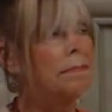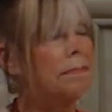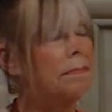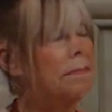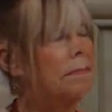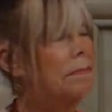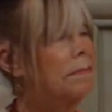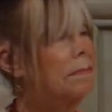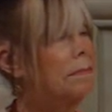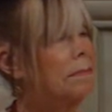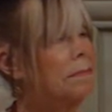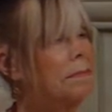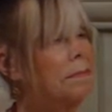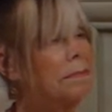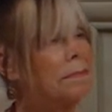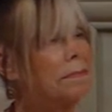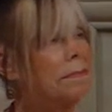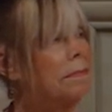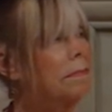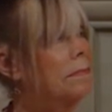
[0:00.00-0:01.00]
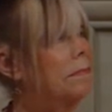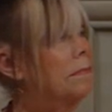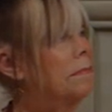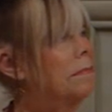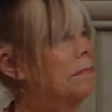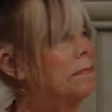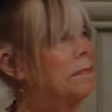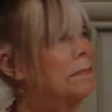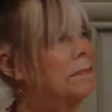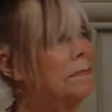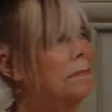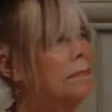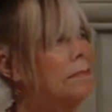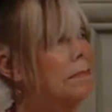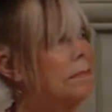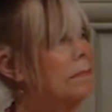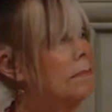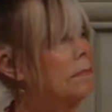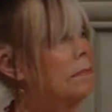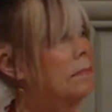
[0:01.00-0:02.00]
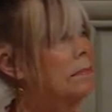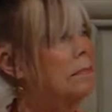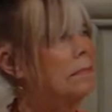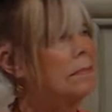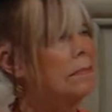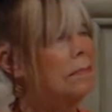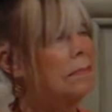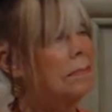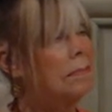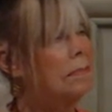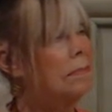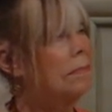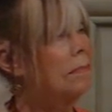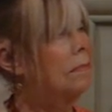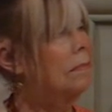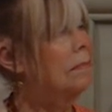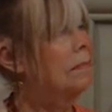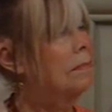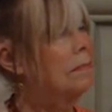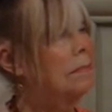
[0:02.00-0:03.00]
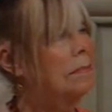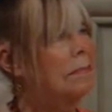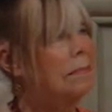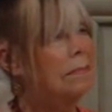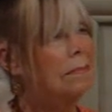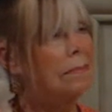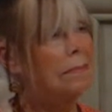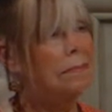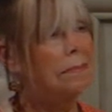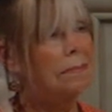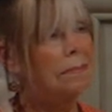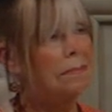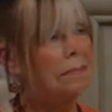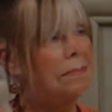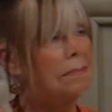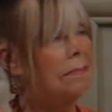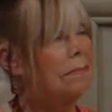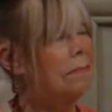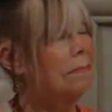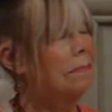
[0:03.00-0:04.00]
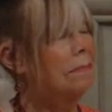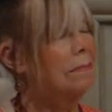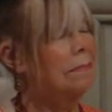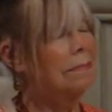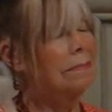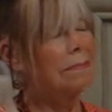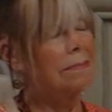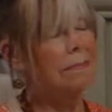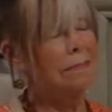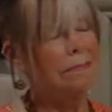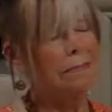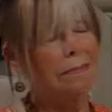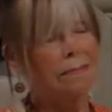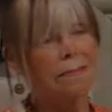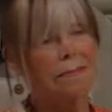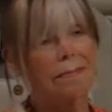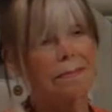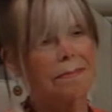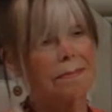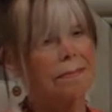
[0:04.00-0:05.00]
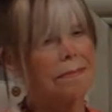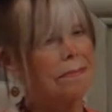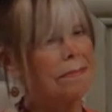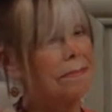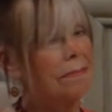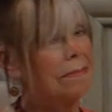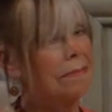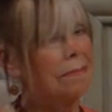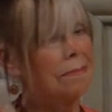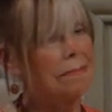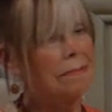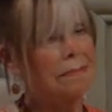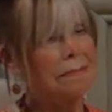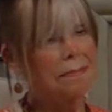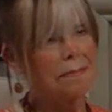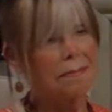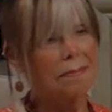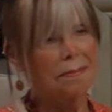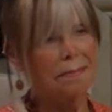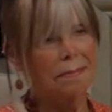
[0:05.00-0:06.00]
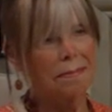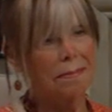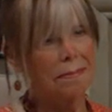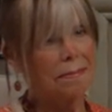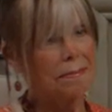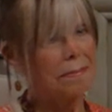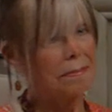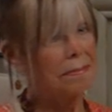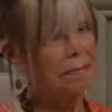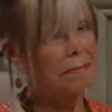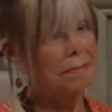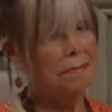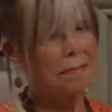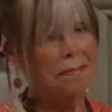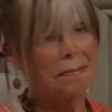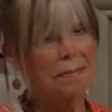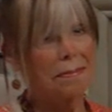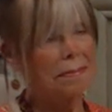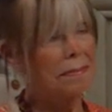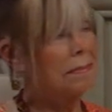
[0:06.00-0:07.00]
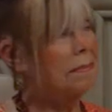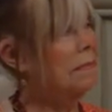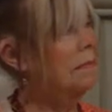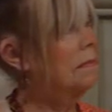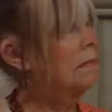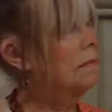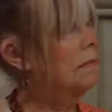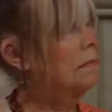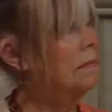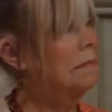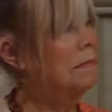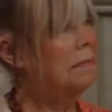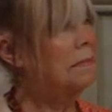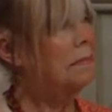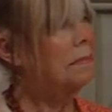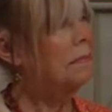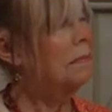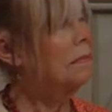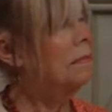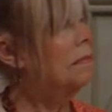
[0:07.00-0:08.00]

The person shown says nothing.